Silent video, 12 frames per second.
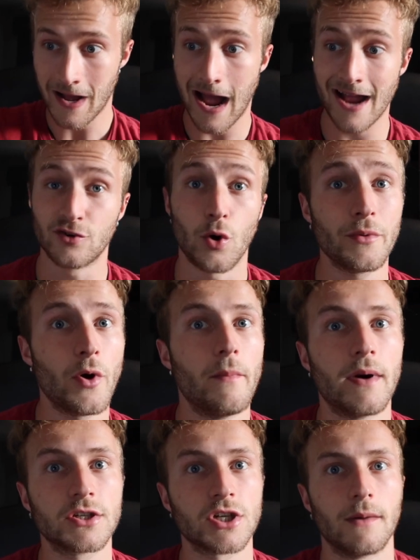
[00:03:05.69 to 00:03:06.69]
I don't know
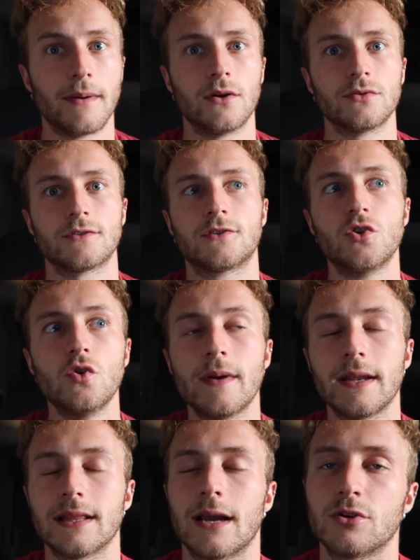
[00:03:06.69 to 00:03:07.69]
much about too
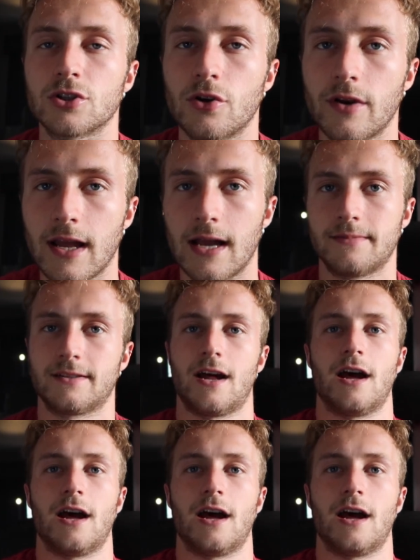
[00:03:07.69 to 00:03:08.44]
many language learning apps.